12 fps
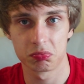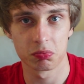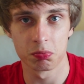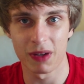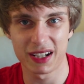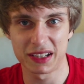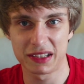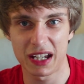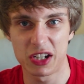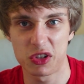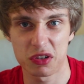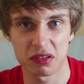
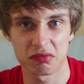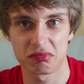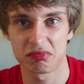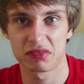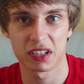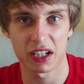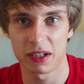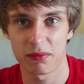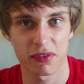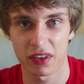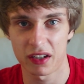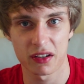meditation type
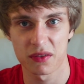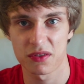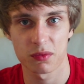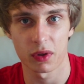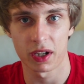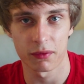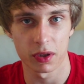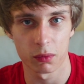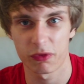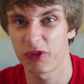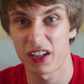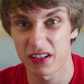things, whatever,
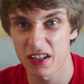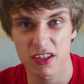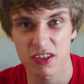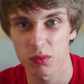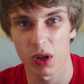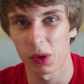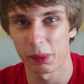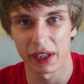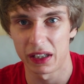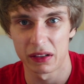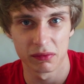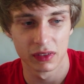fitness,
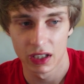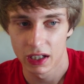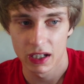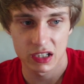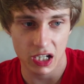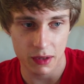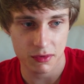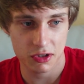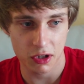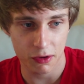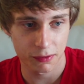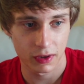well-being type
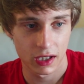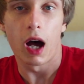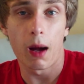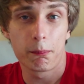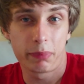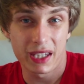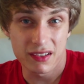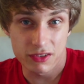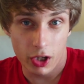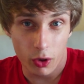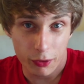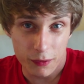stuff. I've been
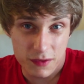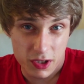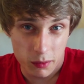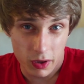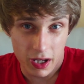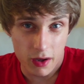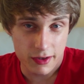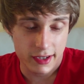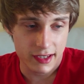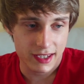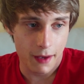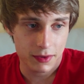told from someone else
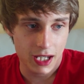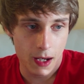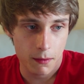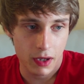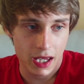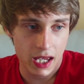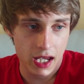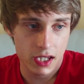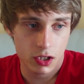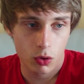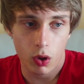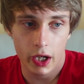that September
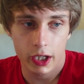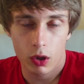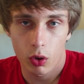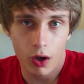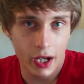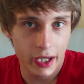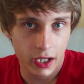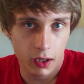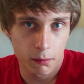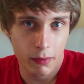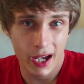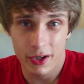is quite quiet
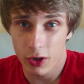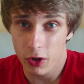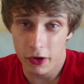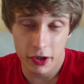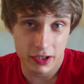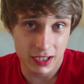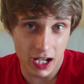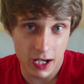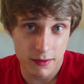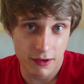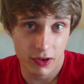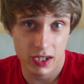compared to other
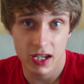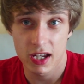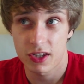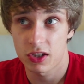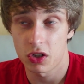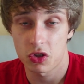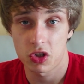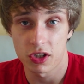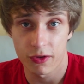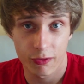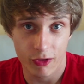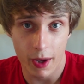times of the year, such
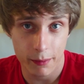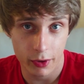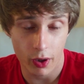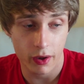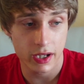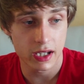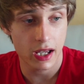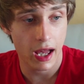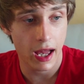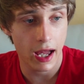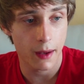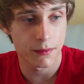as February.
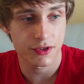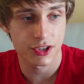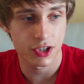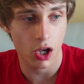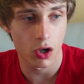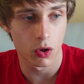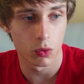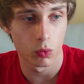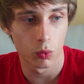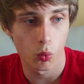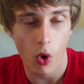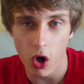So
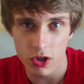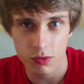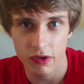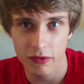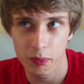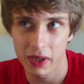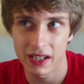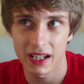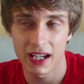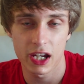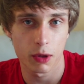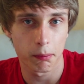whilst we've been
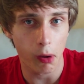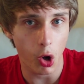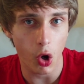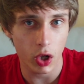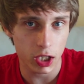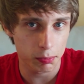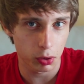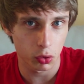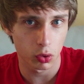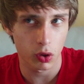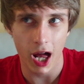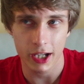here, the party
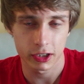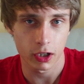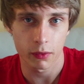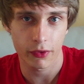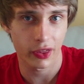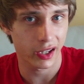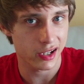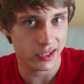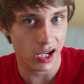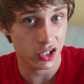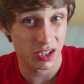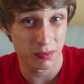pool I don't think has
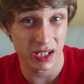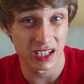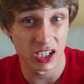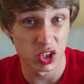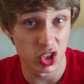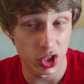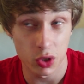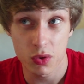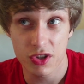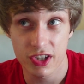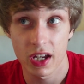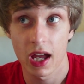actually been in
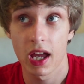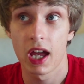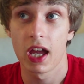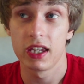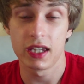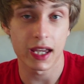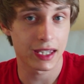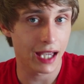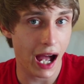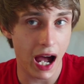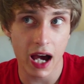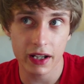use. You
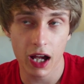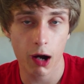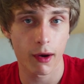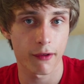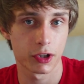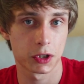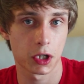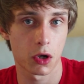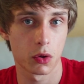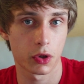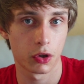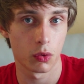can, however,
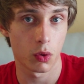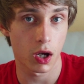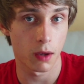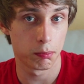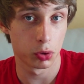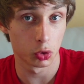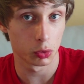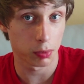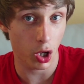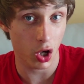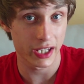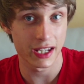go to a pool
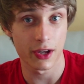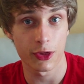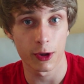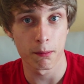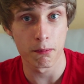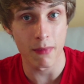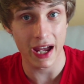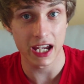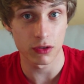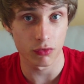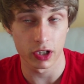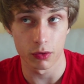party at the
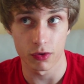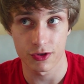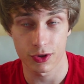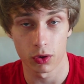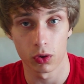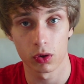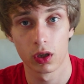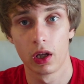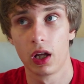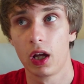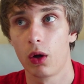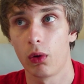main RIU resort,
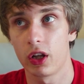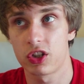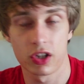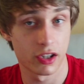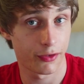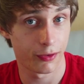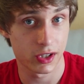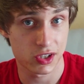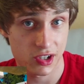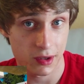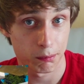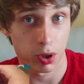which is
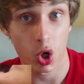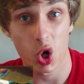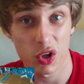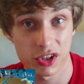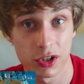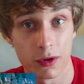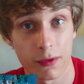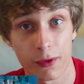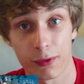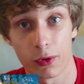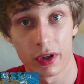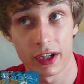featured in part 2 of the
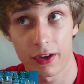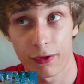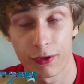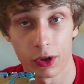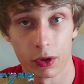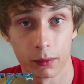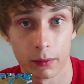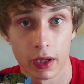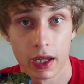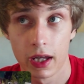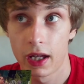40th film